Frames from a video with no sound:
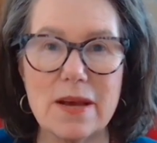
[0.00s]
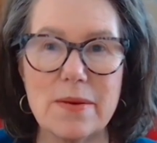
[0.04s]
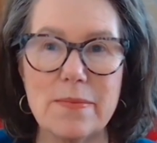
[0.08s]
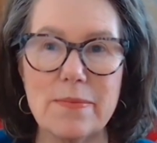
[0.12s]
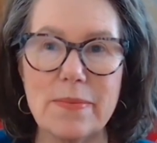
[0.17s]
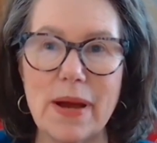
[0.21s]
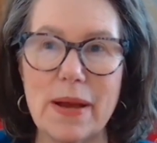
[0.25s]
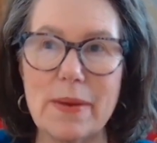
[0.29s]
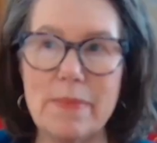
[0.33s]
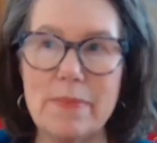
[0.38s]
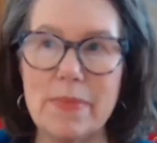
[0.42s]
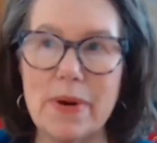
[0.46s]

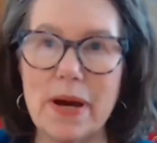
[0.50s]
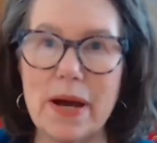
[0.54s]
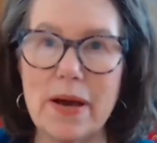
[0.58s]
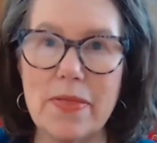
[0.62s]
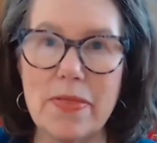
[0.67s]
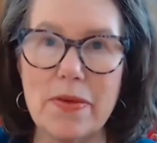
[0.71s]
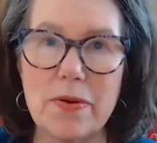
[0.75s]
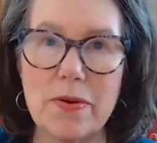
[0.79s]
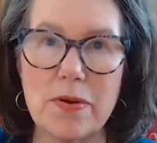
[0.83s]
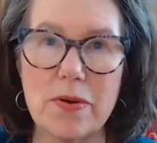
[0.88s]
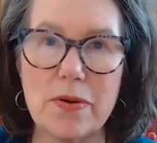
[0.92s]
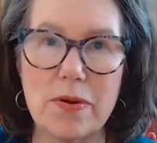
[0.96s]
My
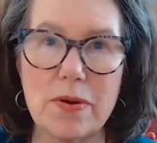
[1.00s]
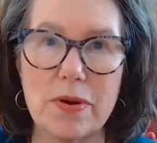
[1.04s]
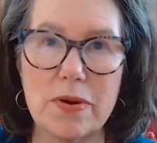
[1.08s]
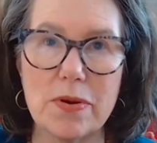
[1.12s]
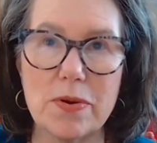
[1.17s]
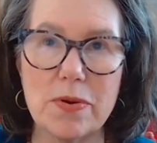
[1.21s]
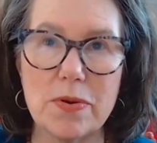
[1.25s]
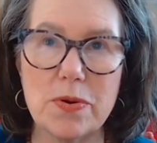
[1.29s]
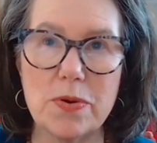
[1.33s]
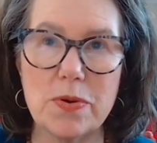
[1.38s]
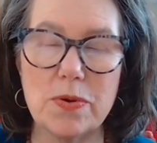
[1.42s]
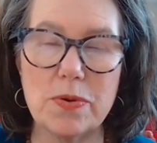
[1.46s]
mother,
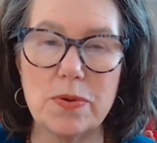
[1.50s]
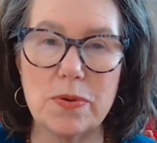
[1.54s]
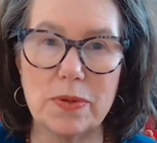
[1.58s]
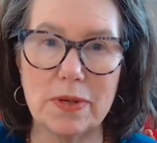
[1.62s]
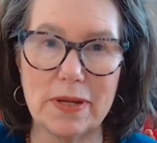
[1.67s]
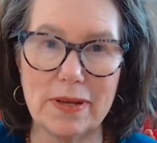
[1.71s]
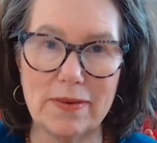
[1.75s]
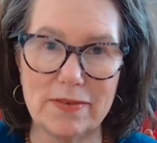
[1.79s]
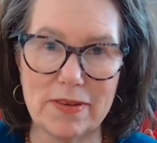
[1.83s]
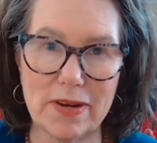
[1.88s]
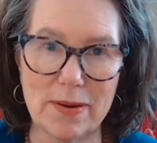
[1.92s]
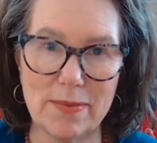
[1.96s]
who
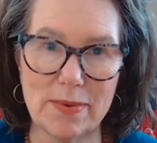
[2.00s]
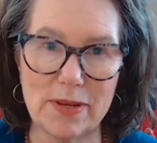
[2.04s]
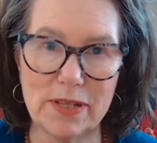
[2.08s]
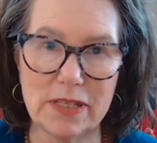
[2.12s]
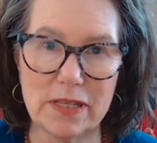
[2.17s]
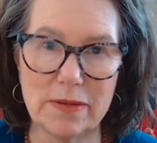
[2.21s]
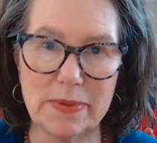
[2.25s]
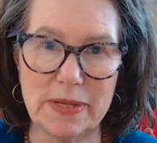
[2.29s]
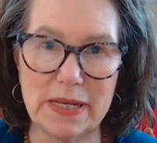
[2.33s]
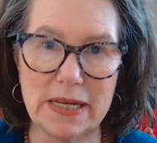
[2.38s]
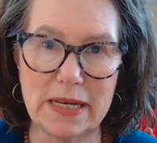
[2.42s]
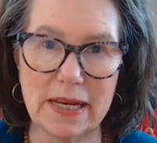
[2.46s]
lived almost
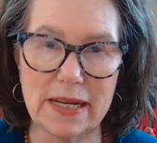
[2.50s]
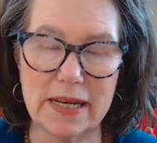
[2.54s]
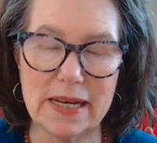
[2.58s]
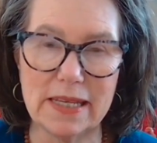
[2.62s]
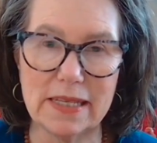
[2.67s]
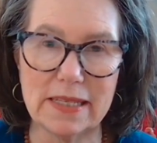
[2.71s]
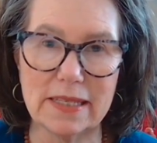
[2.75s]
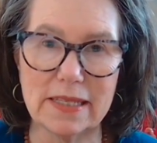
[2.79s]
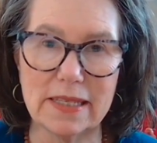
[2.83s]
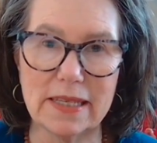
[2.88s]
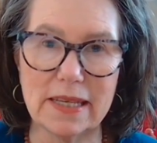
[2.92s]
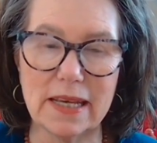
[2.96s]
to be
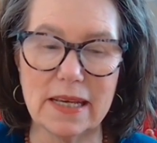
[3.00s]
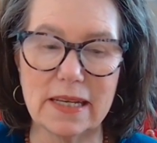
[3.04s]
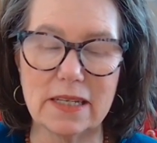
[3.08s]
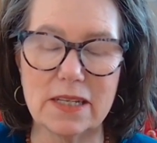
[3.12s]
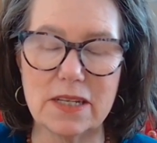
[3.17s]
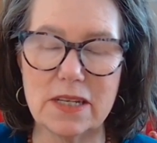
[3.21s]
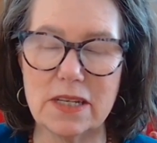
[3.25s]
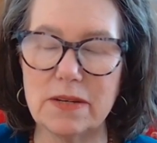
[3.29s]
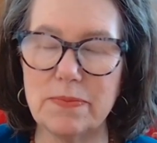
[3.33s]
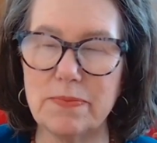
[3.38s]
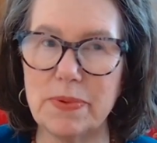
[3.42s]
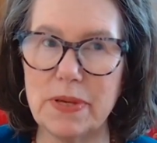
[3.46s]
96,
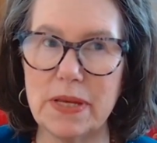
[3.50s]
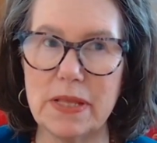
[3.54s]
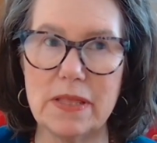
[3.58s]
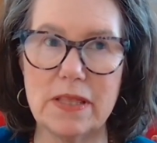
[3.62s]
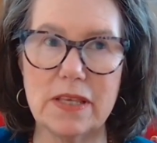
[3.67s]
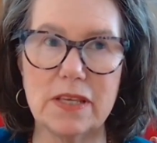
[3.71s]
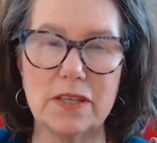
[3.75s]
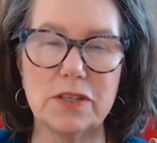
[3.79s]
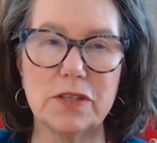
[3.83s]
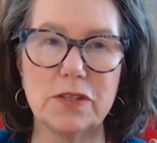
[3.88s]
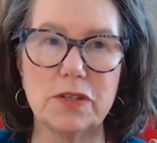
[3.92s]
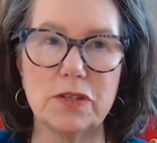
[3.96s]
she had been
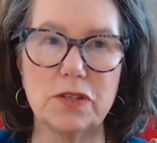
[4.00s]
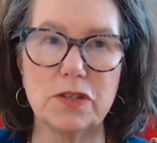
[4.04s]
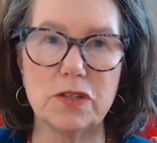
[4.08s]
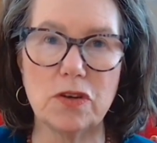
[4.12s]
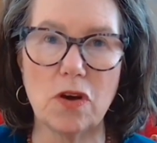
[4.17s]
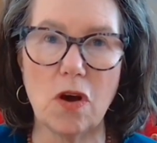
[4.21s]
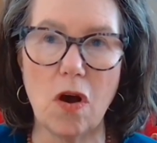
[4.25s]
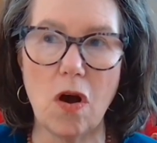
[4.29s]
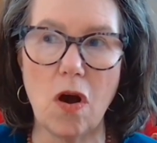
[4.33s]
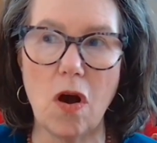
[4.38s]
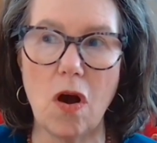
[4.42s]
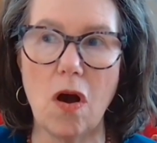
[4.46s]
this
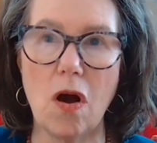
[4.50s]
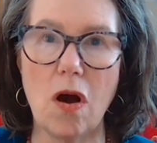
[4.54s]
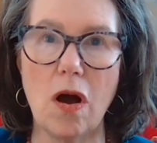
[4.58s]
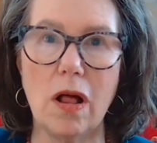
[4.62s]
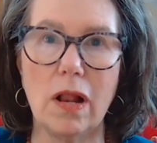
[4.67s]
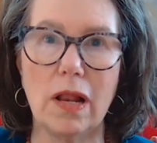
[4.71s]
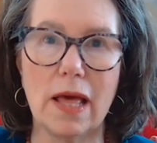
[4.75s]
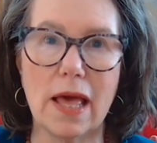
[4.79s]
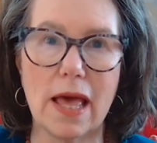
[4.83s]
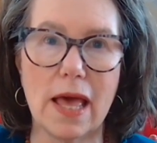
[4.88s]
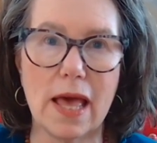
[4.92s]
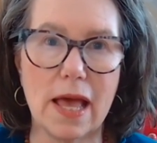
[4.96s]

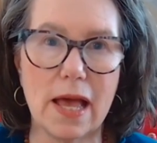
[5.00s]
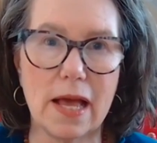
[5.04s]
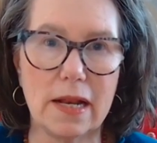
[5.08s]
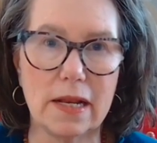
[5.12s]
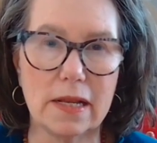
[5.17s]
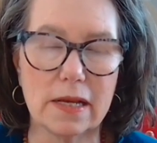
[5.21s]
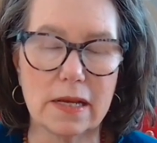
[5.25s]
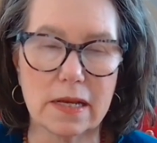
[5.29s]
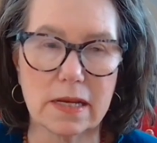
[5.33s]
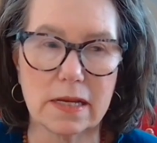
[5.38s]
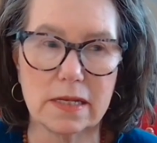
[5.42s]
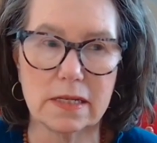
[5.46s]
tall,
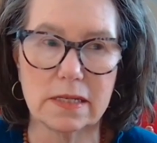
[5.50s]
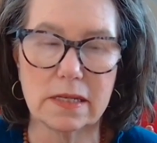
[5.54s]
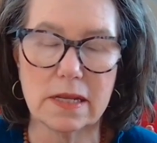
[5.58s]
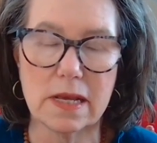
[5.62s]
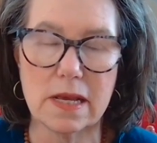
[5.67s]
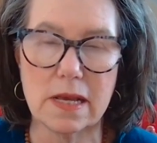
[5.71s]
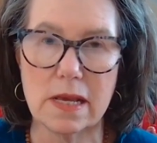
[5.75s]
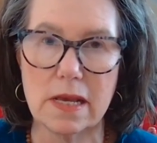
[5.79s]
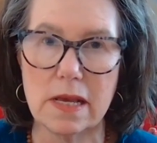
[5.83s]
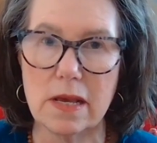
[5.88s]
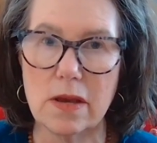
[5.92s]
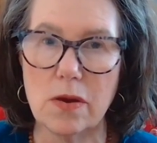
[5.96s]
elegant
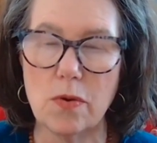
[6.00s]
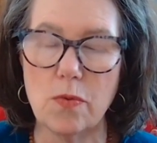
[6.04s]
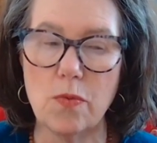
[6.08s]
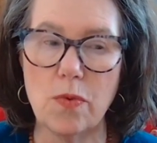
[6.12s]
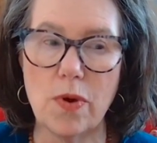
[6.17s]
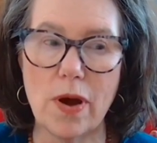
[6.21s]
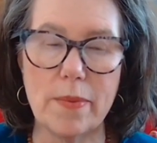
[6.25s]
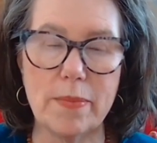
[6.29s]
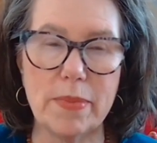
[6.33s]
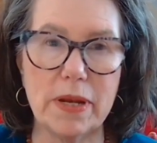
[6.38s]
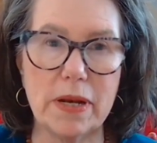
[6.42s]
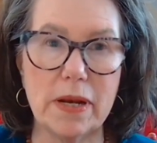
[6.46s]

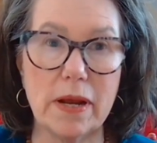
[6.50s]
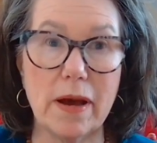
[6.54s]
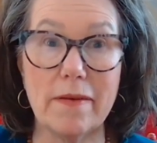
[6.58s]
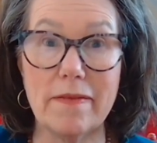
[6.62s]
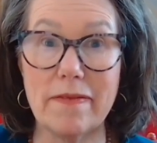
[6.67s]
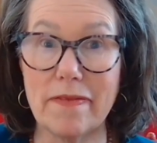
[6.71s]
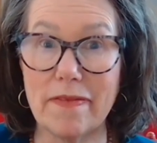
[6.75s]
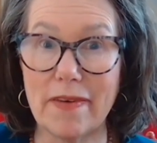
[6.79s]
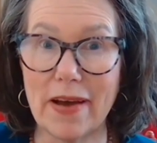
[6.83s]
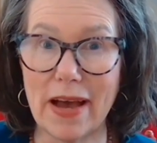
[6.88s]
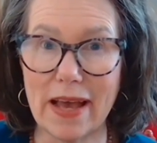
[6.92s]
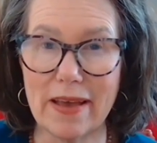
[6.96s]
woman of
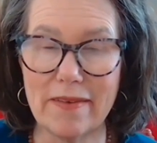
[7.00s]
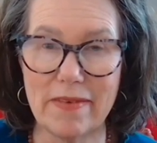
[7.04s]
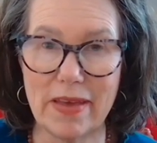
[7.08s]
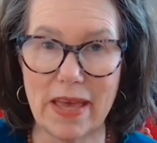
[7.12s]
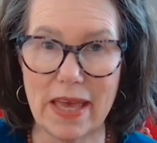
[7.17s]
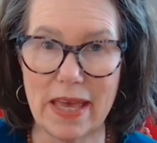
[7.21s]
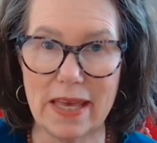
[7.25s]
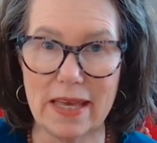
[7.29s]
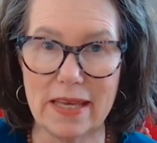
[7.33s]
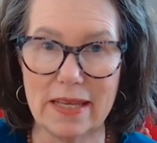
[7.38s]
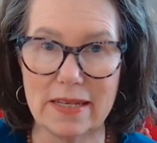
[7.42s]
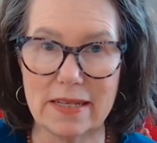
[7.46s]

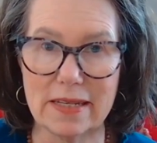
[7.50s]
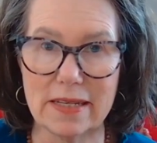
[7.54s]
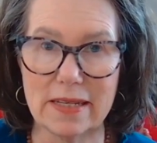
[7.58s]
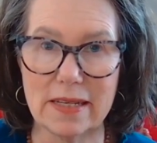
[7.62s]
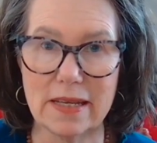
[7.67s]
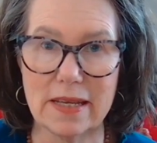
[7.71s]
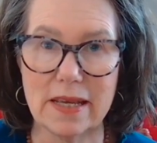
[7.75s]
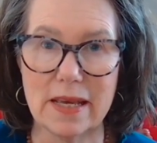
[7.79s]
5'8".